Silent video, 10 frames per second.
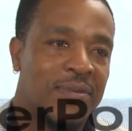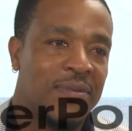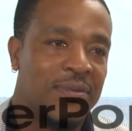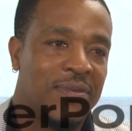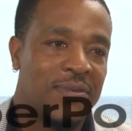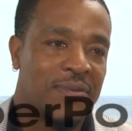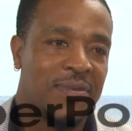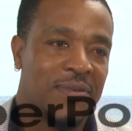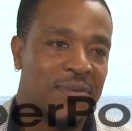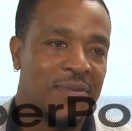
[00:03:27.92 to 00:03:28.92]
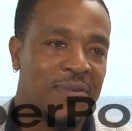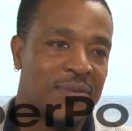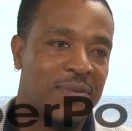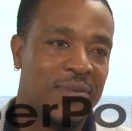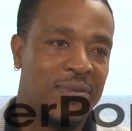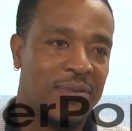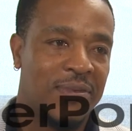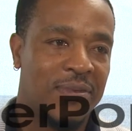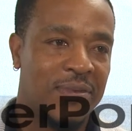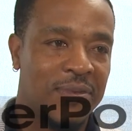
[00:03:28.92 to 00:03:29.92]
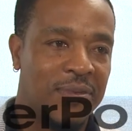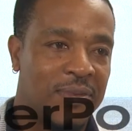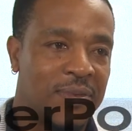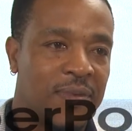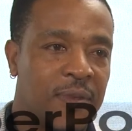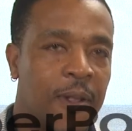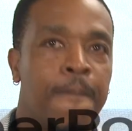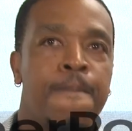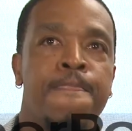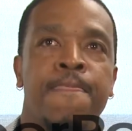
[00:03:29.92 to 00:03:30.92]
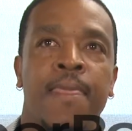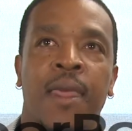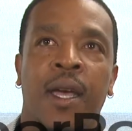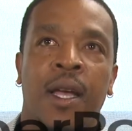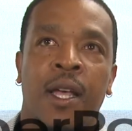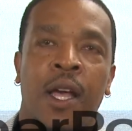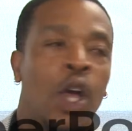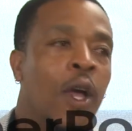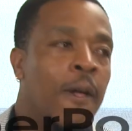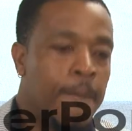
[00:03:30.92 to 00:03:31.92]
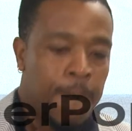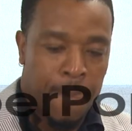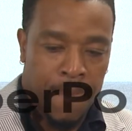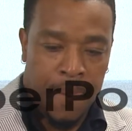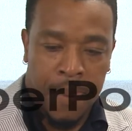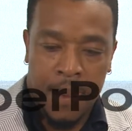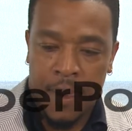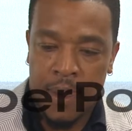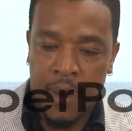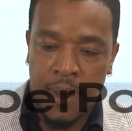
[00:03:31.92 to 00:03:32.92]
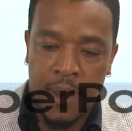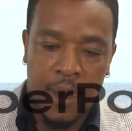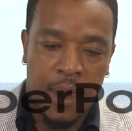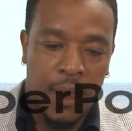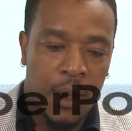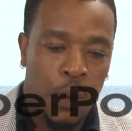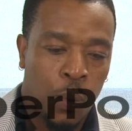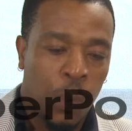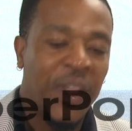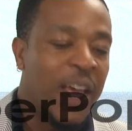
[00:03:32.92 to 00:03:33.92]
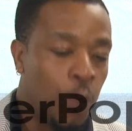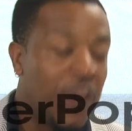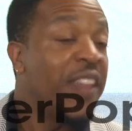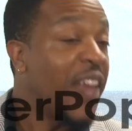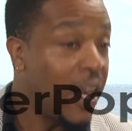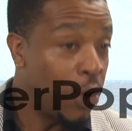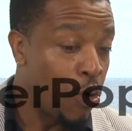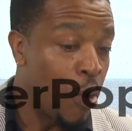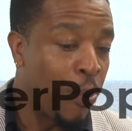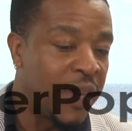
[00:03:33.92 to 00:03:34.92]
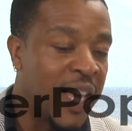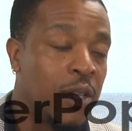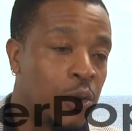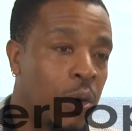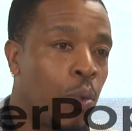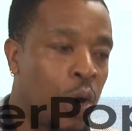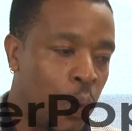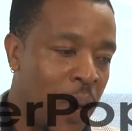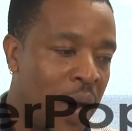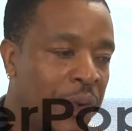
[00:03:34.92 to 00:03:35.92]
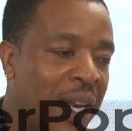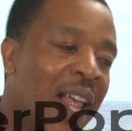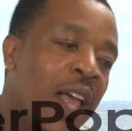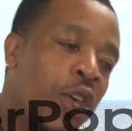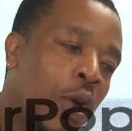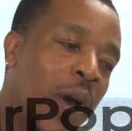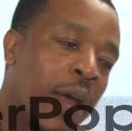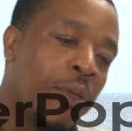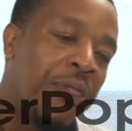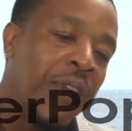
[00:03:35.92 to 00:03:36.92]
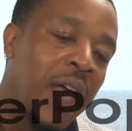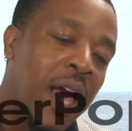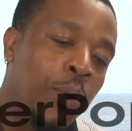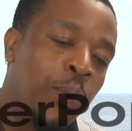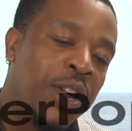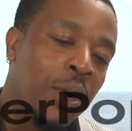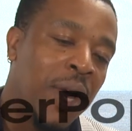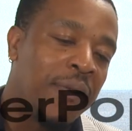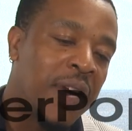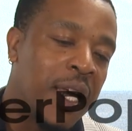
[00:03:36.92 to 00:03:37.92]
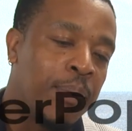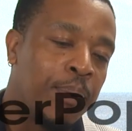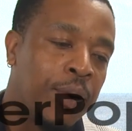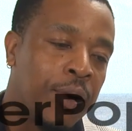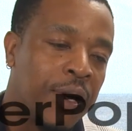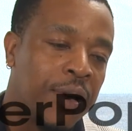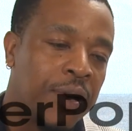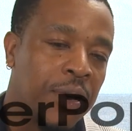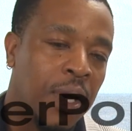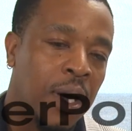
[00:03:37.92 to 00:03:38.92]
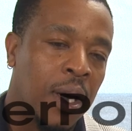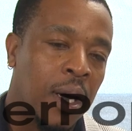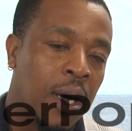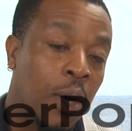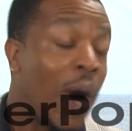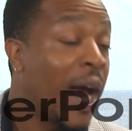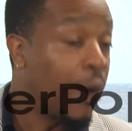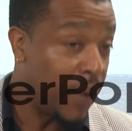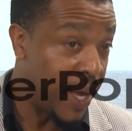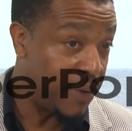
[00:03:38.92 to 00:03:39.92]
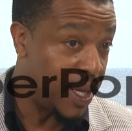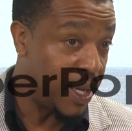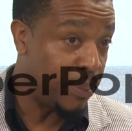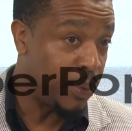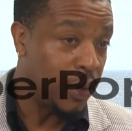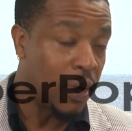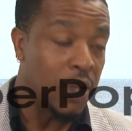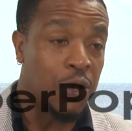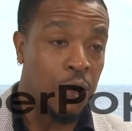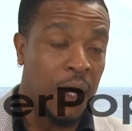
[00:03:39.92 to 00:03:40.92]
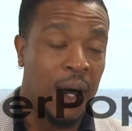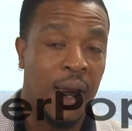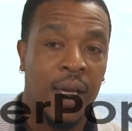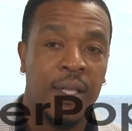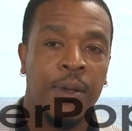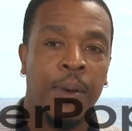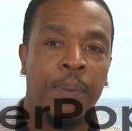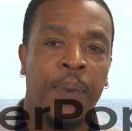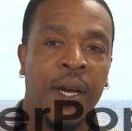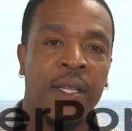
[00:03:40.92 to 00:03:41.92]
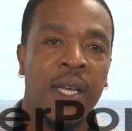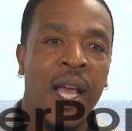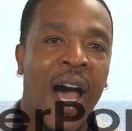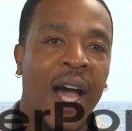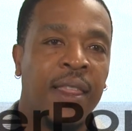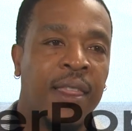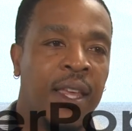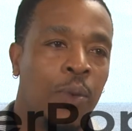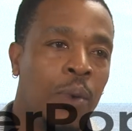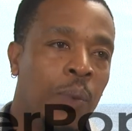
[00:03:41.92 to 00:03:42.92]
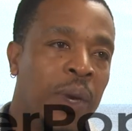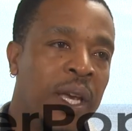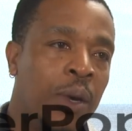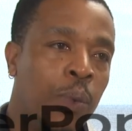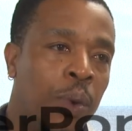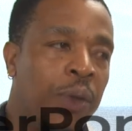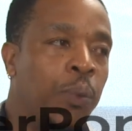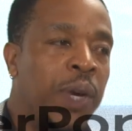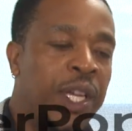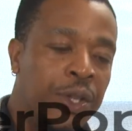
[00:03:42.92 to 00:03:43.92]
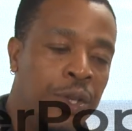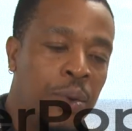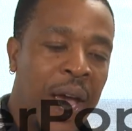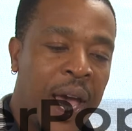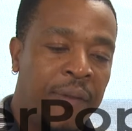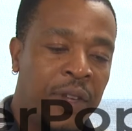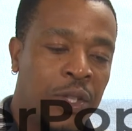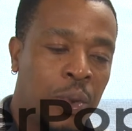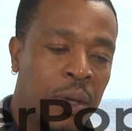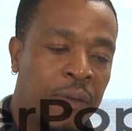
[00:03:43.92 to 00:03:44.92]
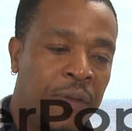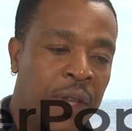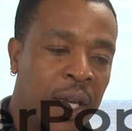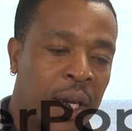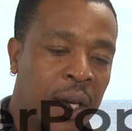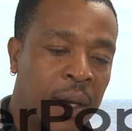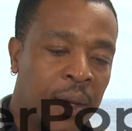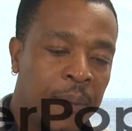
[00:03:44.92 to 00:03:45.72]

show, it sounds like you have some input on your characters and your storylines. Is that true? So I mean, obviously with your injury, they, they incorporated that. Well, they well yeah, they had to incorporate yeah. that and sort of work around it. You know, I don't think I don't, we don't have any input, uh, or I don't have any input on storylines. But I think what we what we do have is sort of the uh,